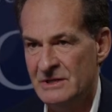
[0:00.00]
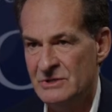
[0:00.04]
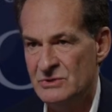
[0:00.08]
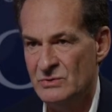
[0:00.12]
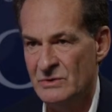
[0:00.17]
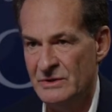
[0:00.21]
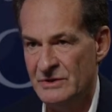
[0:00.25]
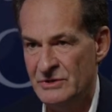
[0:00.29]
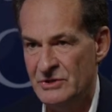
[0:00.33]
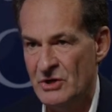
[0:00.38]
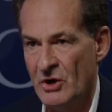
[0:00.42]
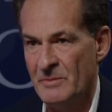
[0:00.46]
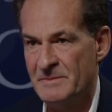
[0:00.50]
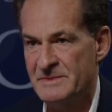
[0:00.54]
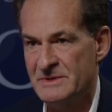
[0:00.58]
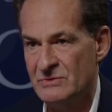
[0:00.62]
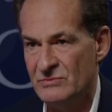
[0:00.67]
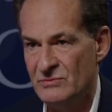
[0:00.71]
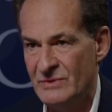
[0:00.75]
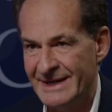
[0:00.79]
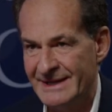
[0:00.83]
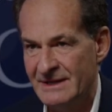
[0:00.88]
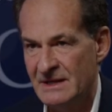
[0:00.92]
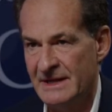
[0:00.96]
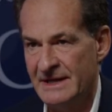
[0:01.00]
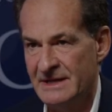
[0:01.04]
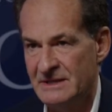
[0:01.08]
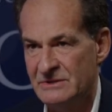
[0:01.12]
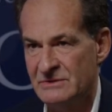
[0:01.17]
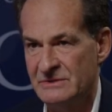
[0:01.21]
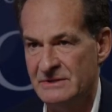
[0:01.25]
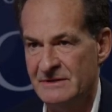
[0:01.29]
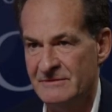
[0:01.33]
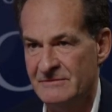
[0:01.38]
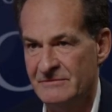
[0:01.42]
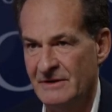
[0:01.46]
to adopt a
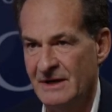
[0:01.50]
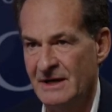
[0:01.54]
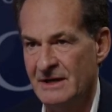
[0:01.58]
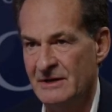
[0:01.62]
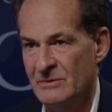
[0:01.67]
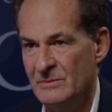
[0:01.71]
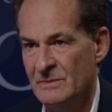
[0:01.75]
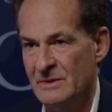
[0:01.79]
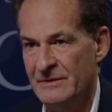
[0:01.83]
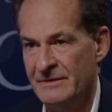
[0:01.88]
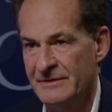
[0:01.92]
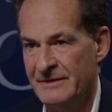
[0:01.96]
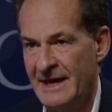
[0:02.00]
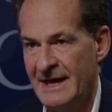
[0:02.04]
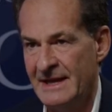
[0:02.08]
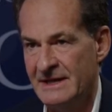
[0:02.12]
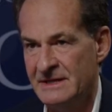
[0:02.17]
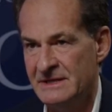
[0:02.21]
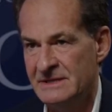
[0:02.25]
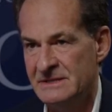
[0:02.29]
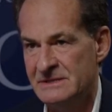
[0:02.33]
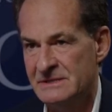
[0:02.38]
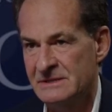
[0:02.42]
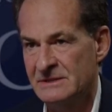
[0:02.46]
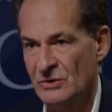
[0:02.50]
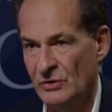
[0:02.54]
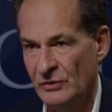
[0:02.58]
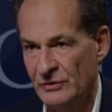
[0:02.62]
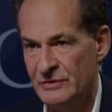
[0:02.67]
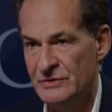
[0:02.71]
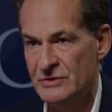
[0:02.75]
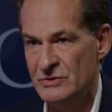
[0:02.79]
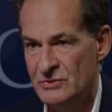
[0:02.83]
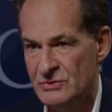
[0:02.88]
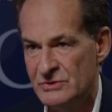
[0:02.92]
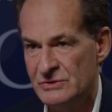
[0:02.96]
regulatory environment that is
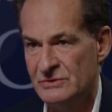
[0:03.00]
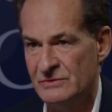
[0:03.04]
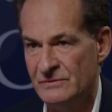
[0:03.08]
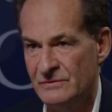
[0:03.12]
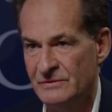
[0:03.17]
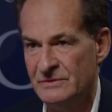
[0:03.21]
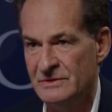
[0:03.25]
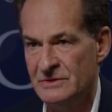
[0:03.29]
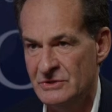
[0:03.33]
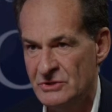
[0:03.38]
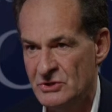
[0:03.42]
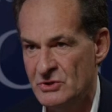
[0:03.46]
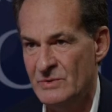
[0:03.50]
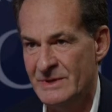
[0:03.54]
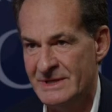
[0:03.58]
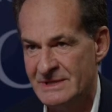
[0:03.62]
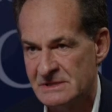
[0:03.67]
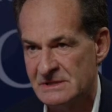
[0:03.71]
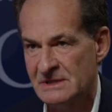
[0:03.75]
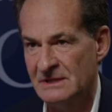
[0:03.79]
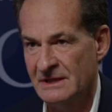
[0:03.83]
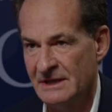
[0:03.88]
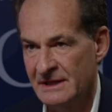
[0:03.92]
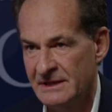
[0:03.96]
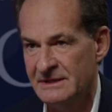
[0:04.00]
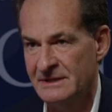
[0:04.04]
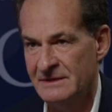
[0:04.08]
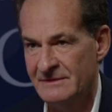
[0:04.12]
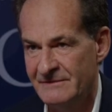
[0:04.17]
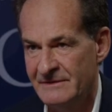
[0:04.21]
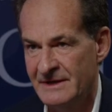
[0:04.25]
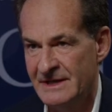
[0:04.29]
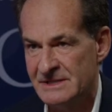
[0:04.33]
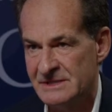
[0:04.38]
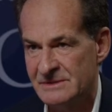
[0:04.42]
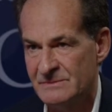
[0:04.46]
conducive to US aligned
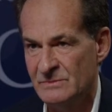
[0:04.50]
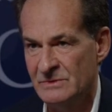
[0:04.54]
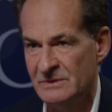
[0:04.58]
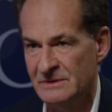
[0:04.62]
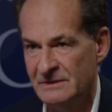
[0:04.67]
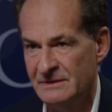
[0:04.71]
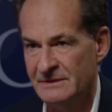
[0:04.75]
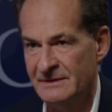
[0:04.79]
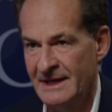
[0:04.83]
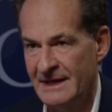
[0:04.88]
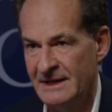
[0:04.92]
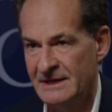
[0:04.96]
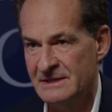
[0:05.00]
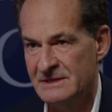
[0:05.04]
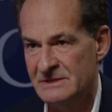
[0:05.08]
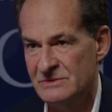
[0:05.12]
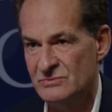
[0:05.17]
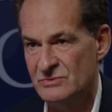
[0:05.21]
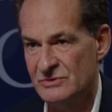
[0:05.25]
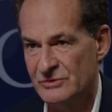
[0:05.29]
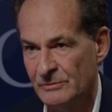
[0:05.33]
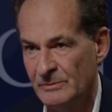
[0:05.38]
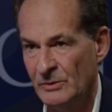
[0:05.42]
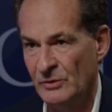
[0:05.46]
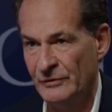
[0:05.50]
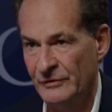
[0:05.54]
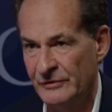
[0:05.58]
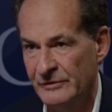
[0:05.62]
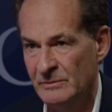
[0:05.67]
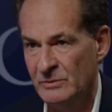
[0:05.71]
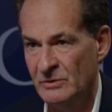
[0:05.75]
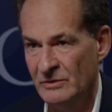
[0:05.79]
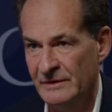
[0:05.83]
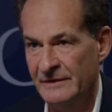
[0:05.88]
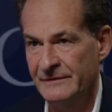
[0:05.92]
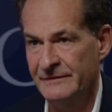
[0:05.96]
investment, that is
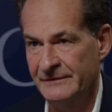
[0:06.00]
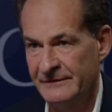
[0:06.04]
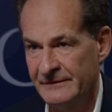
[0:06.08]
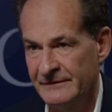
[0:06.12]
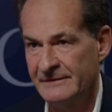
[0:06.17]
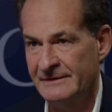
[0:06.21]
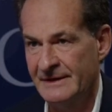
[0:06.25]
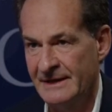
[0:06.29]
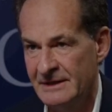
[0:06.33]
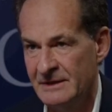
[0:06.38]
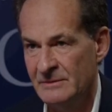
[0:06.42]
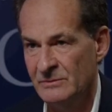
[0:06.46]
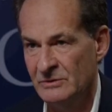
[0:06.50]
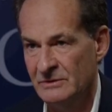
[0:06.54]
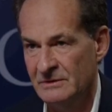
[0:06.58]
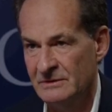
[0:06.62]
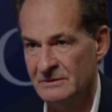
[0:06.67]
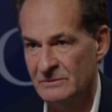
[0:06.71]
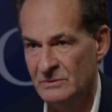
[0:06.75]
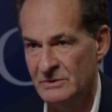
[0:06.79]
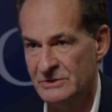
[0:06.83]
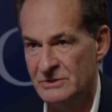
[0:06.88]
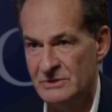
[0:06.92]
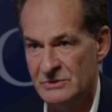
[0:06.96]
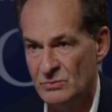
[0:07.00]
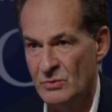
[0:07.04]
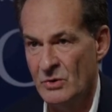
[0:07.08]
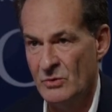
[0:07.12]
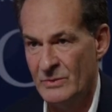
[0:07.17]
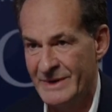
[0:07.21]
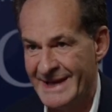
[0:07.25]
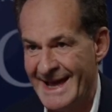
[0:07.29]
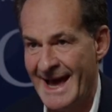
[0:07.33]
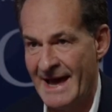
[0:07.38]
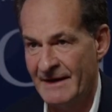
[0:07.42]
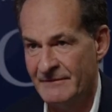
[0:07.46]
responsible and sustainable, which is
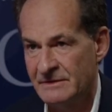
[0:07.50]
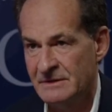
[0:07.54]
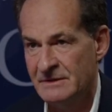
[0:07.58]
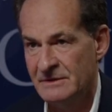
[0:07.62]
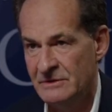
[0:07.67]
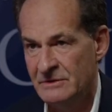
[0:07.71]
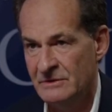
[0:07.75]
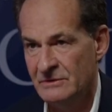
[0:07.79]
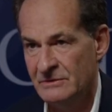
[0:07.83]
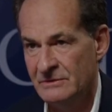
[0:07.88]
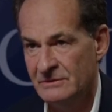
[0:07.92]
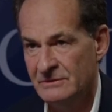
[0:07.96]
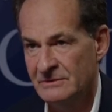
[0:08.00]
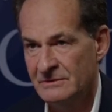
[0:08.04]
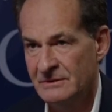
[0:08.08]
what we have to do.